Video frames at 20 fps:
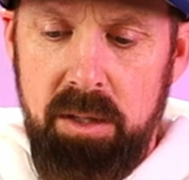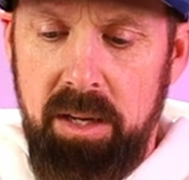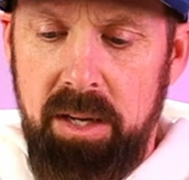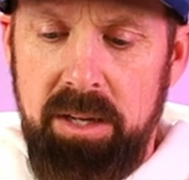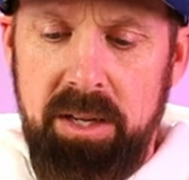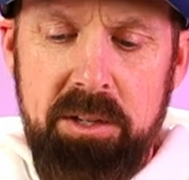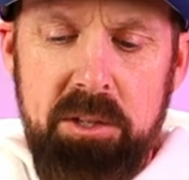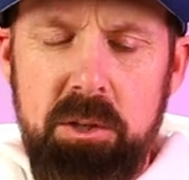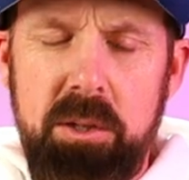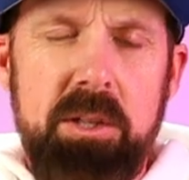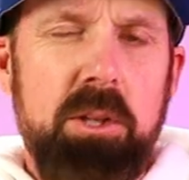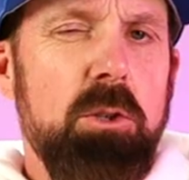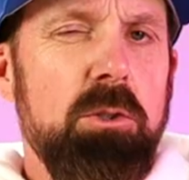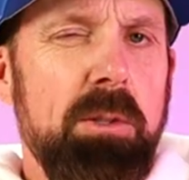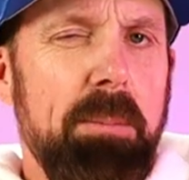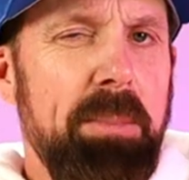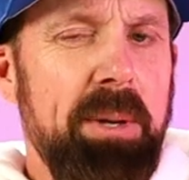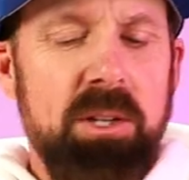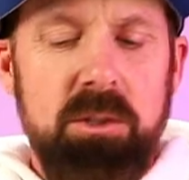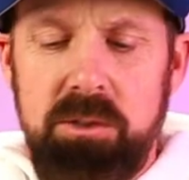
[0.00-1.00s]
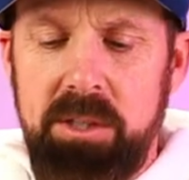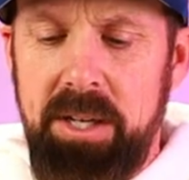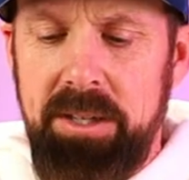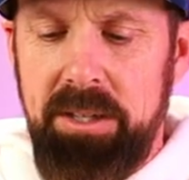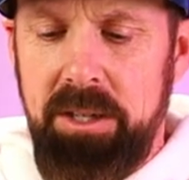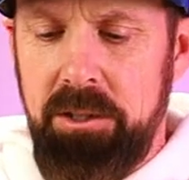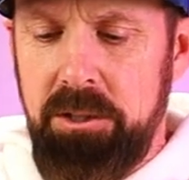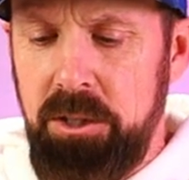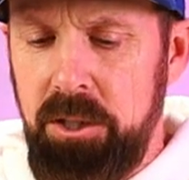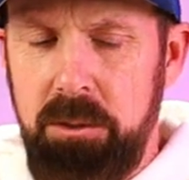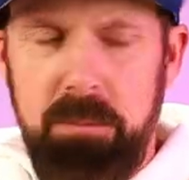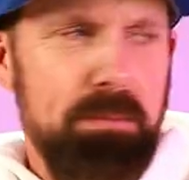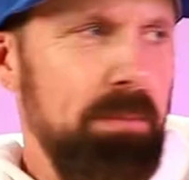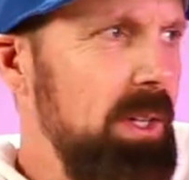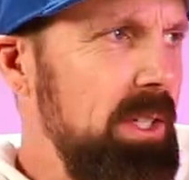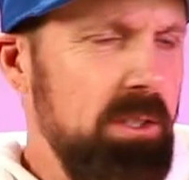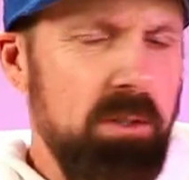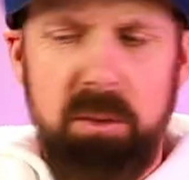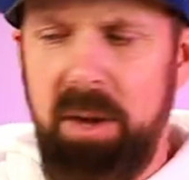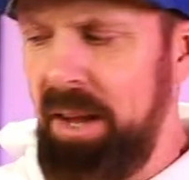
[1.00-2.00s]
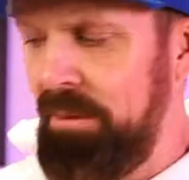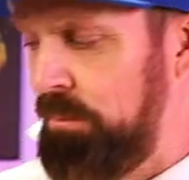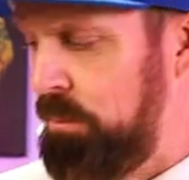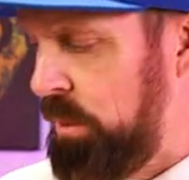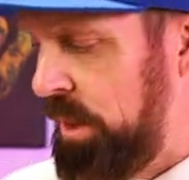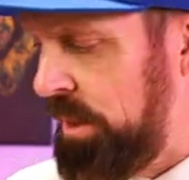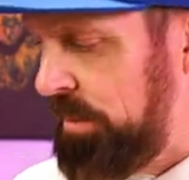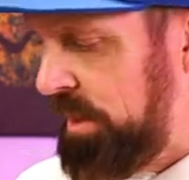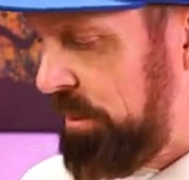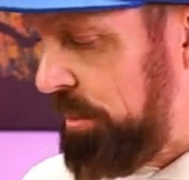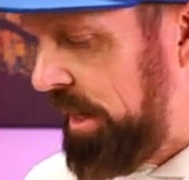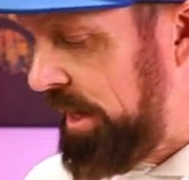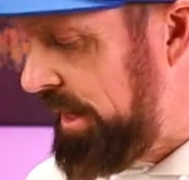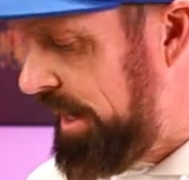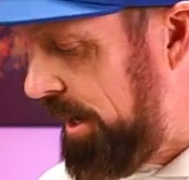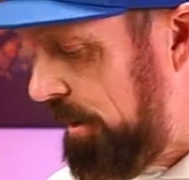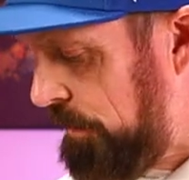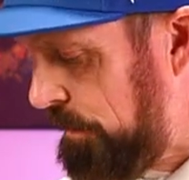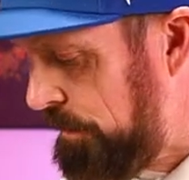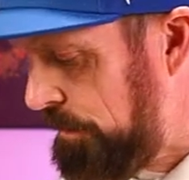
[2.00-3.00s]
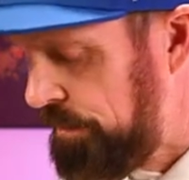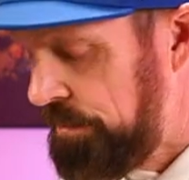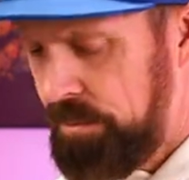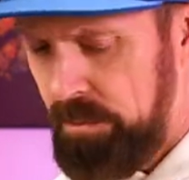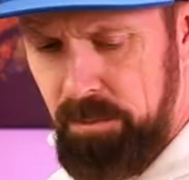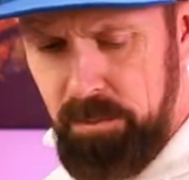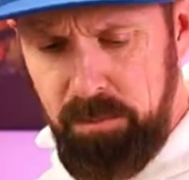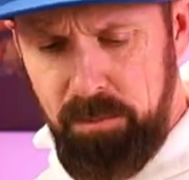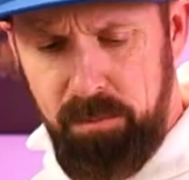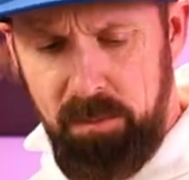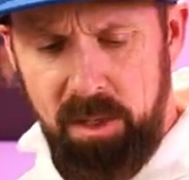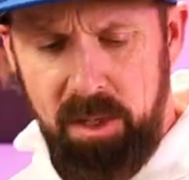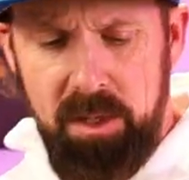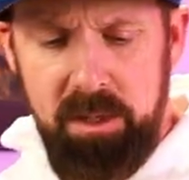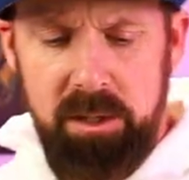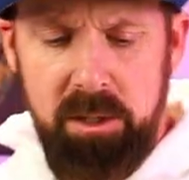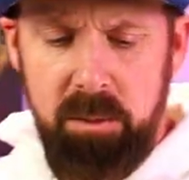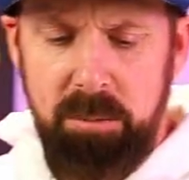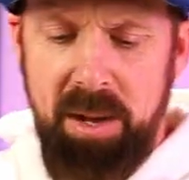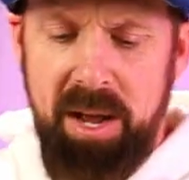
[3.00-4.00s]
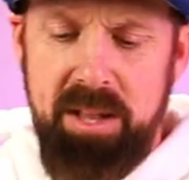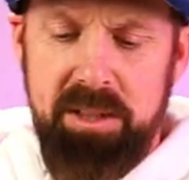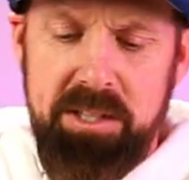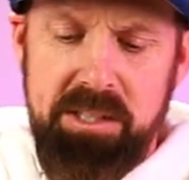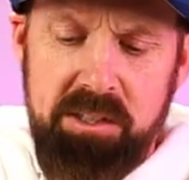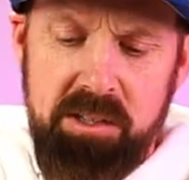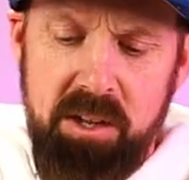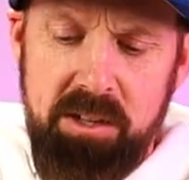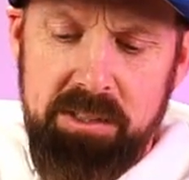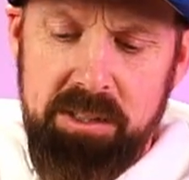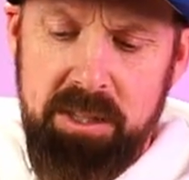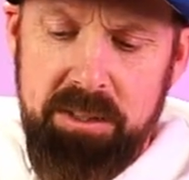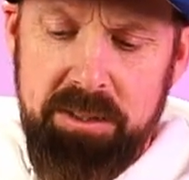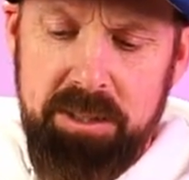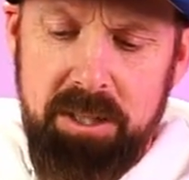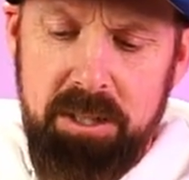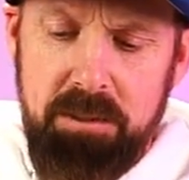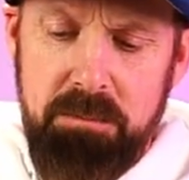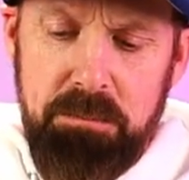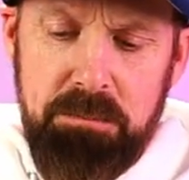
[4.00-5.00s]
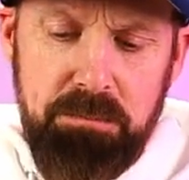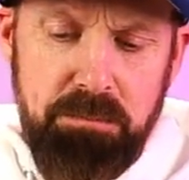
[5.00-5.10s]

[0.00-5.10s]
And I usually throw some pickles on here too. I just don't have them with me right now. A little poly sauce on there.